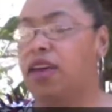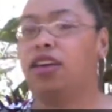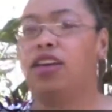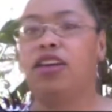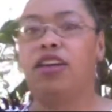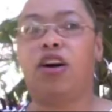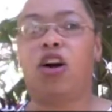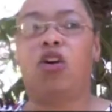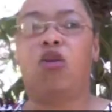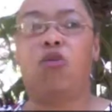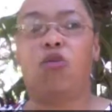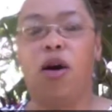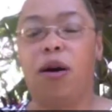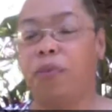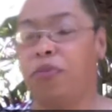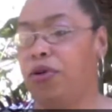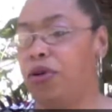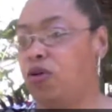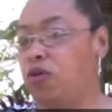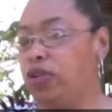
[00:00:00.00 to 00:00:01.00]

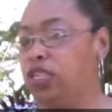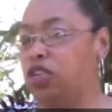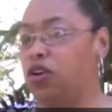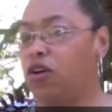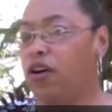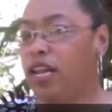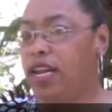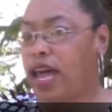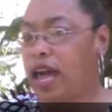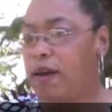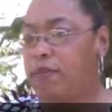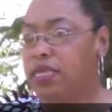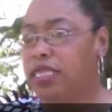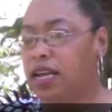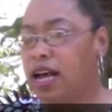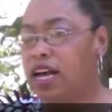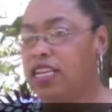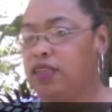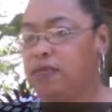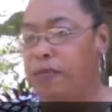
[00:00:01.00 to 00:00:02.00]
One book was on
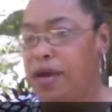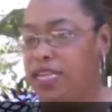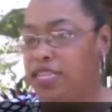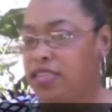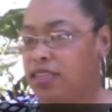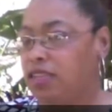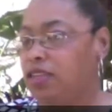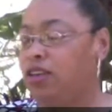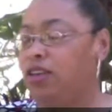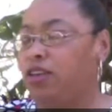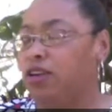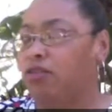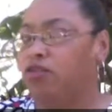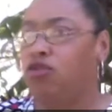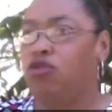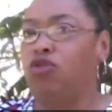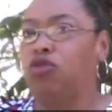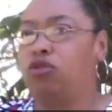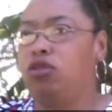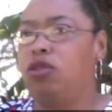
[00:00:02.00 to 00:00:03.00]
Amazon's
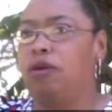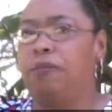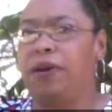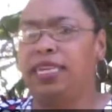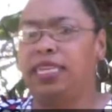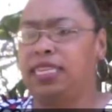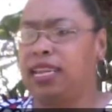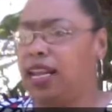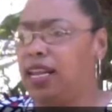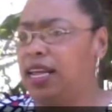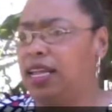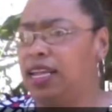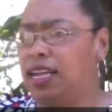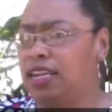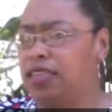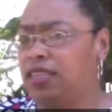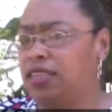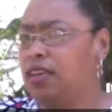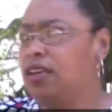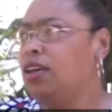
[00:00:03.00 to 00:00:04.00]
the best-selling
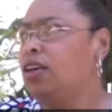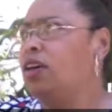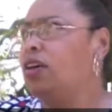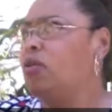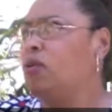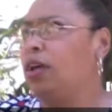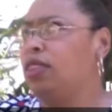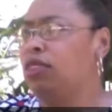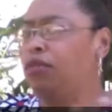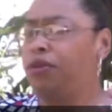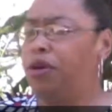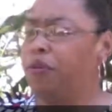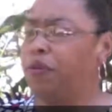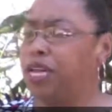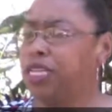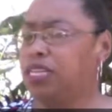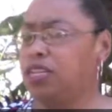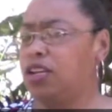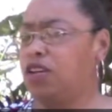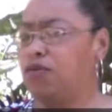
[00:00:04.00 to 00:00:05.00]
list, 3
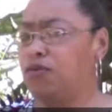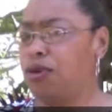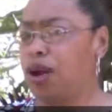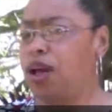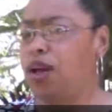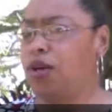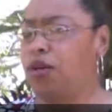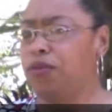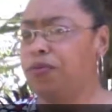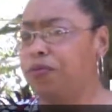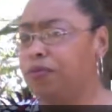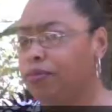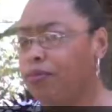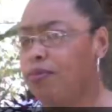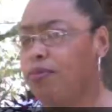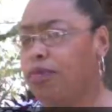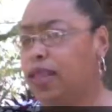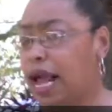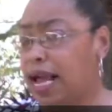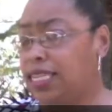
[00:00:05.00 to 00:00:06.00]
weeks in a row.
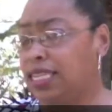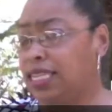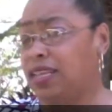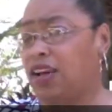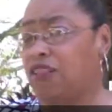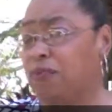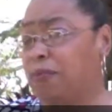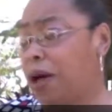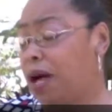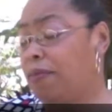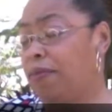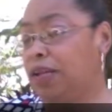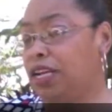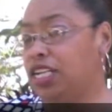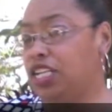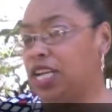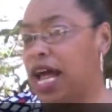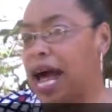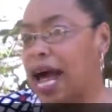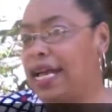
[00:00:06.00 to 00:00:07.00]
I
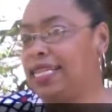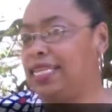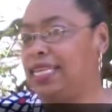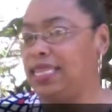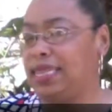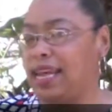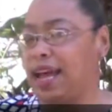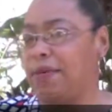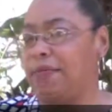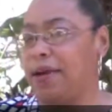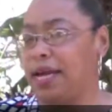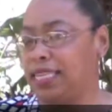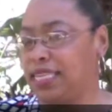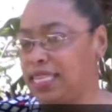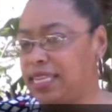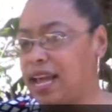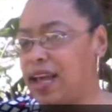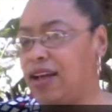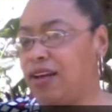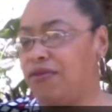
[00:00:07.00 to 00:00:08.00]
self-published. I did that
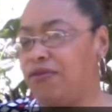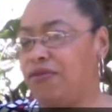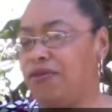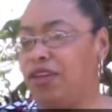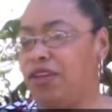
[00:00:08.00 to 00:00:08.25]
myself,